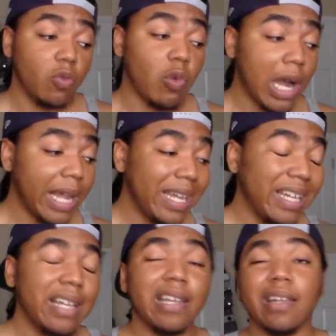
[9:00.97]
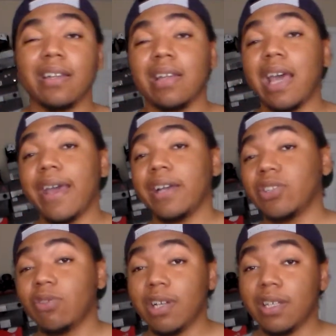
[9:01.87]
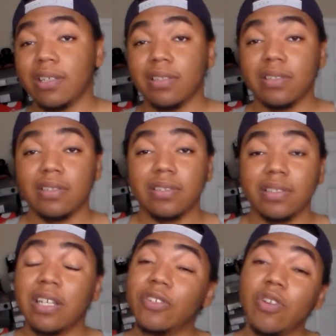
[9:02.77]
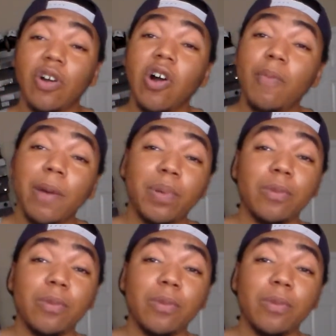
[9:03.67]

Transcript: white and ash gray. You know, all my